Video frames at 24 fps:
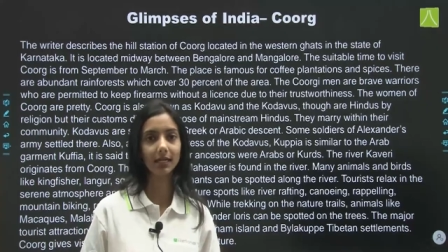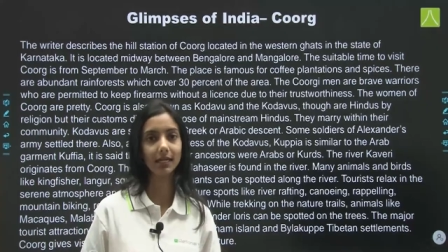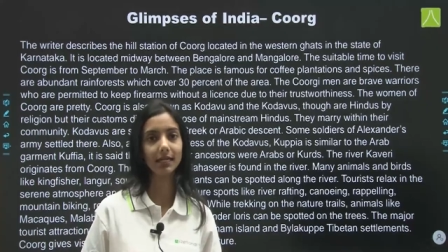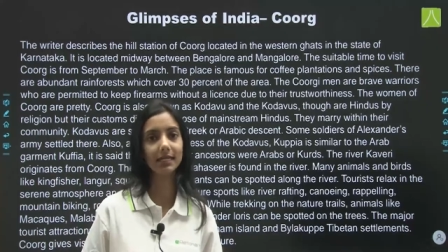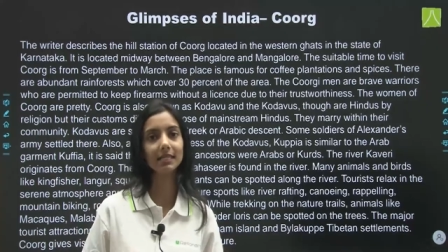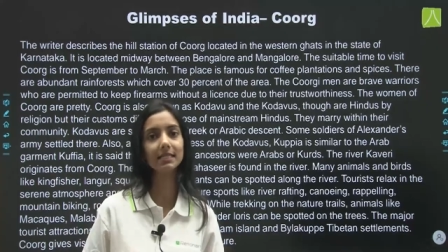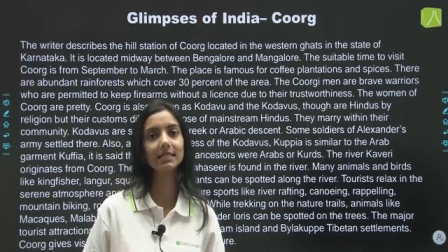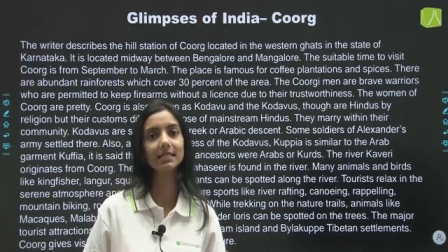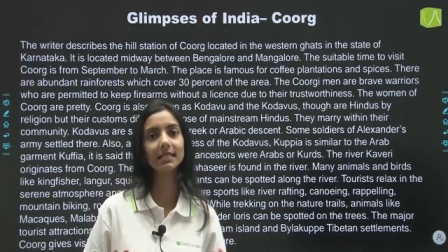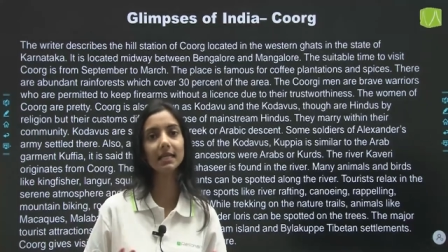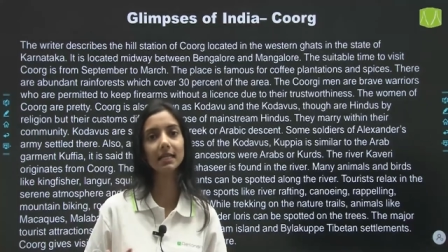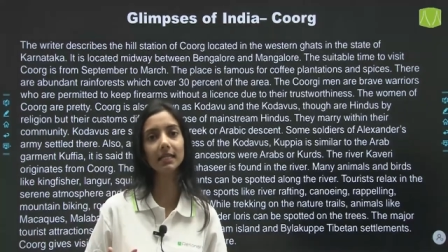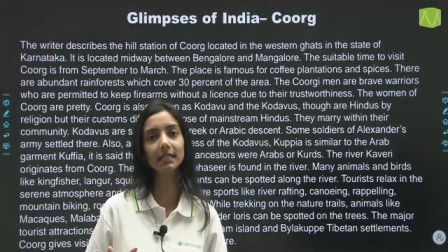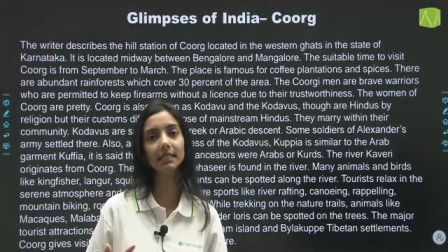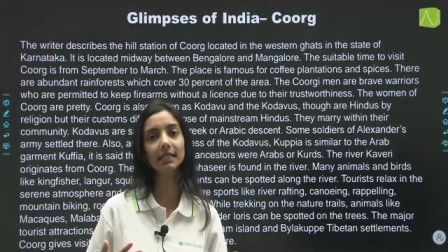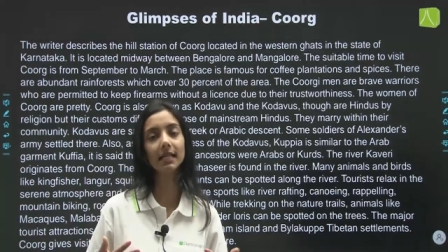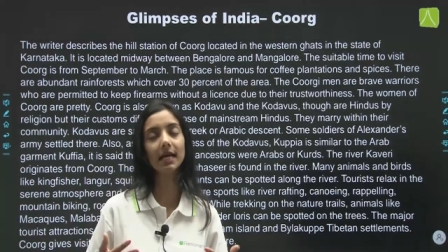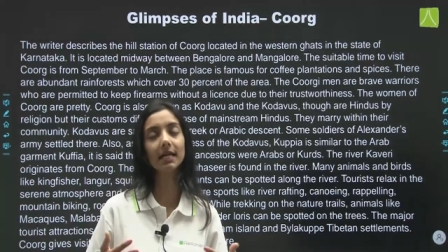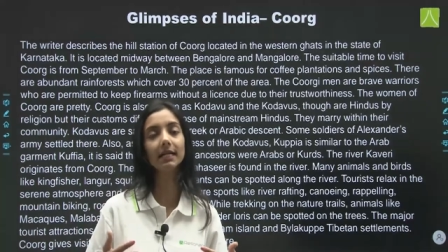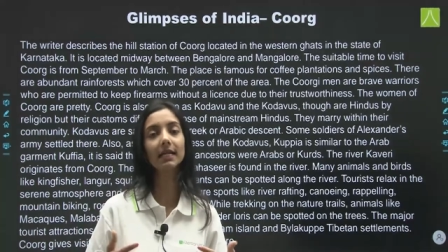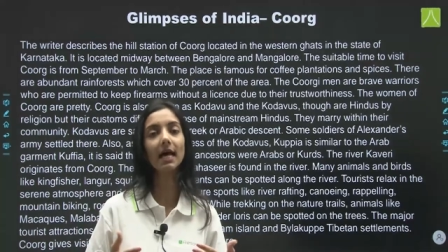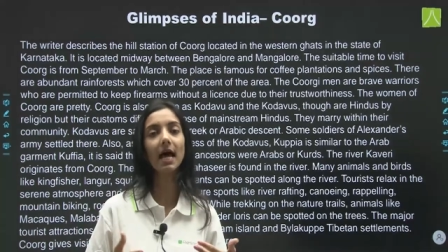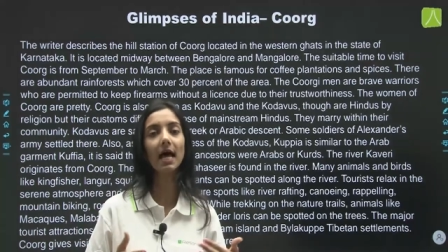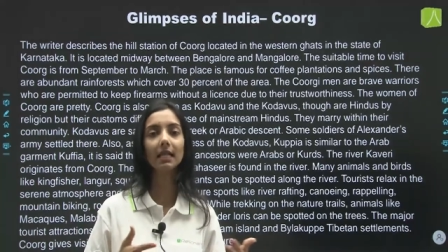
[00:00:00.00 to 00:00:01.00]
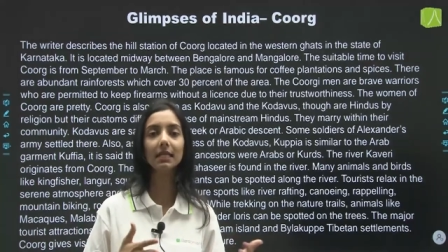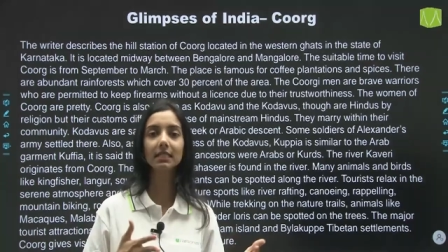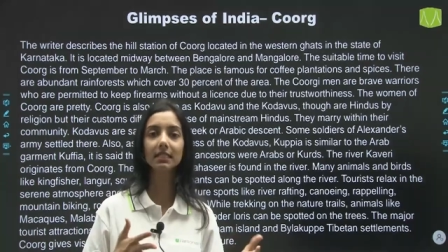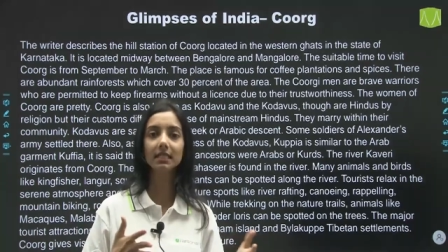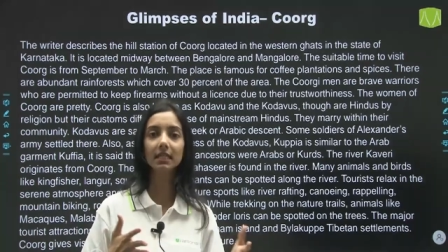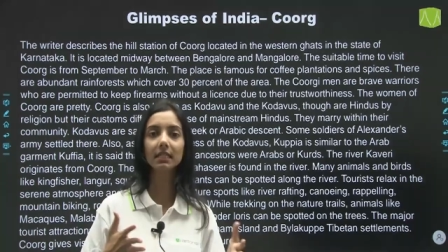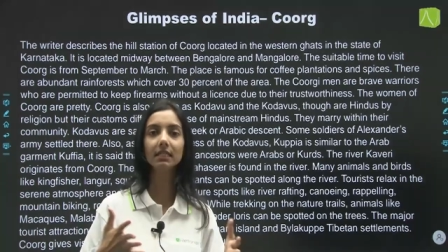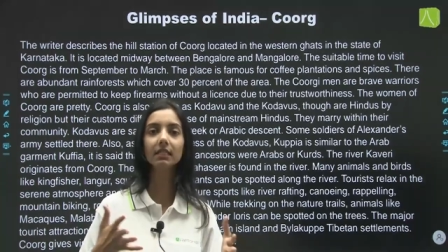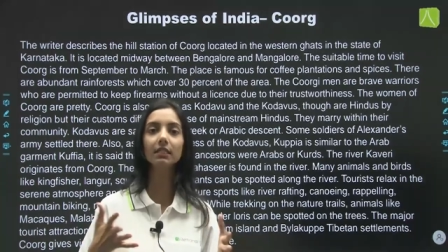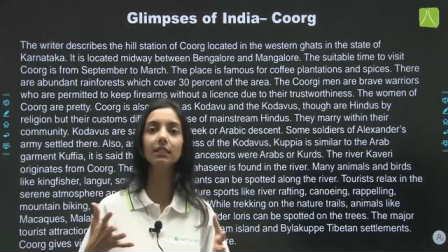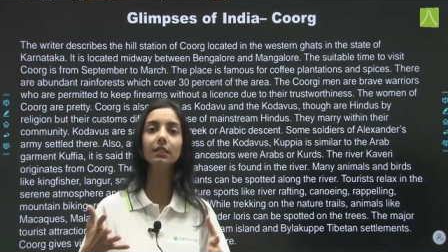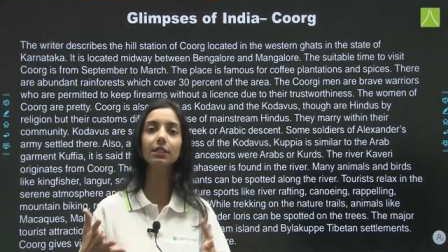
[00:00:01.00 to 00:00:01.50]
it is said that
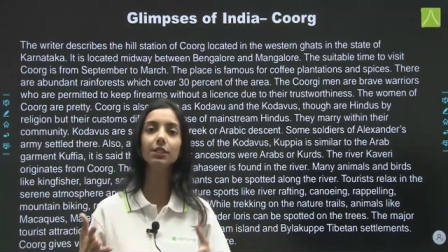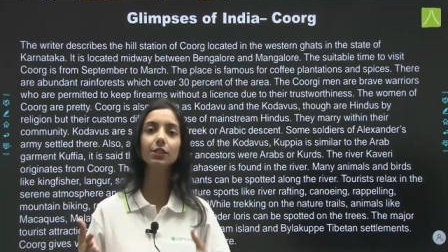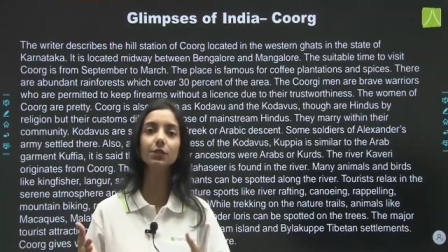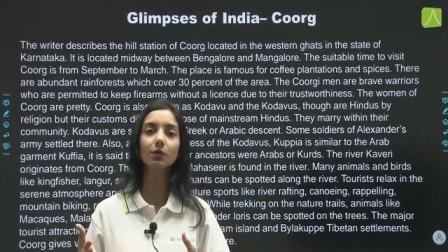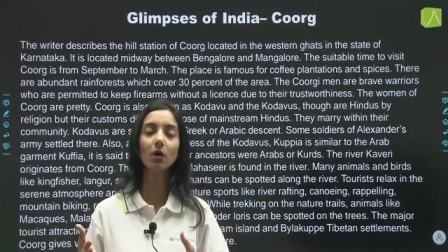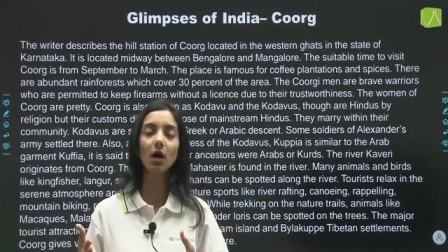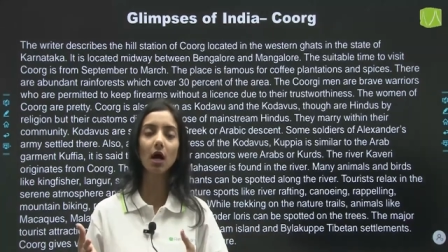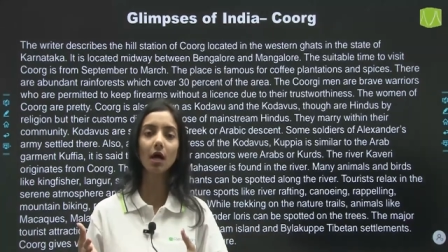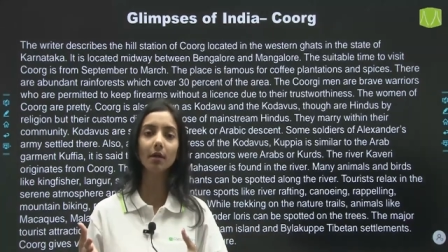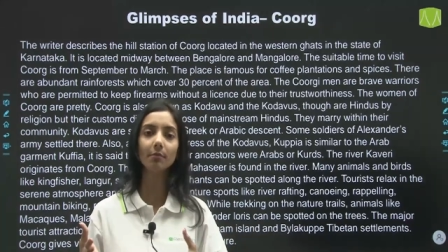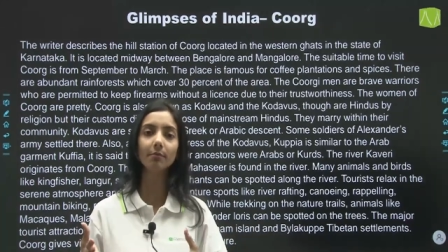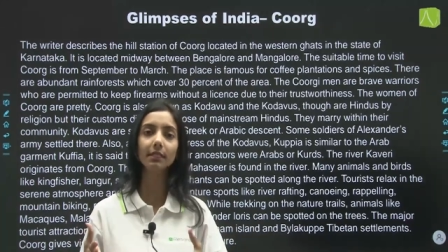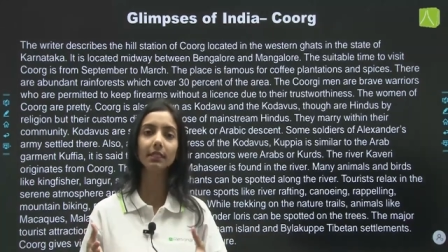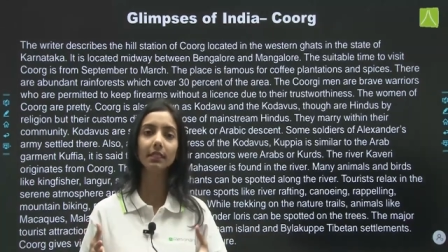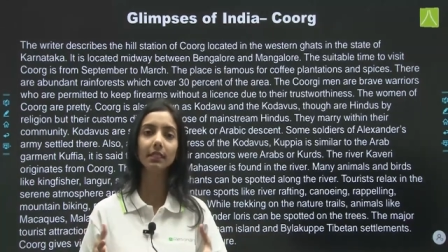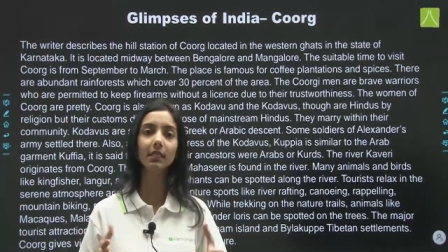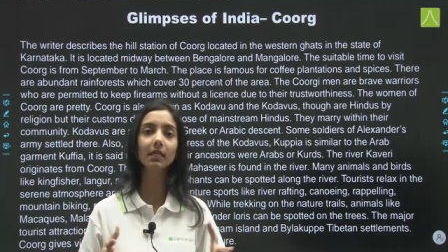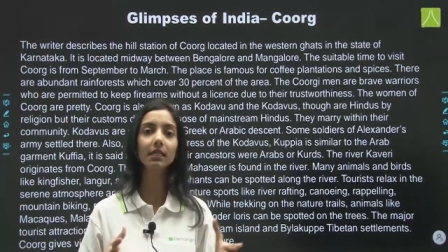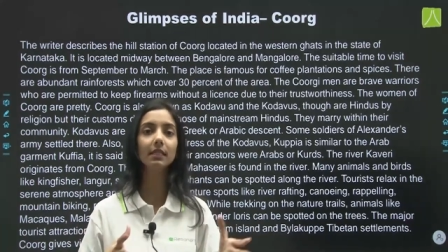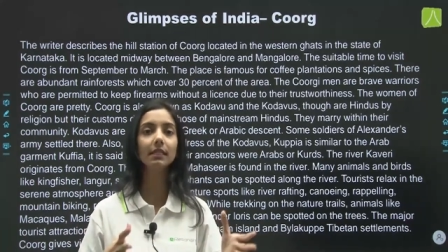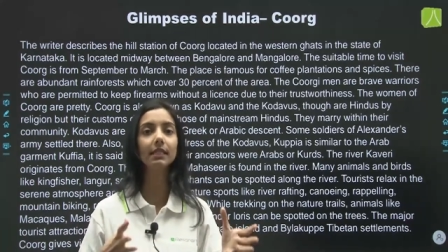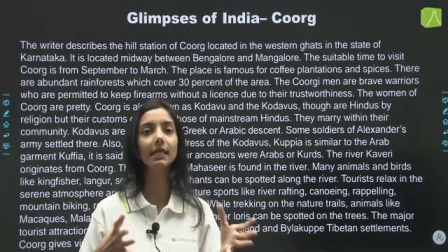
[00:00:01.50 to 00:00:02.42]
Alexander ki jo army thi,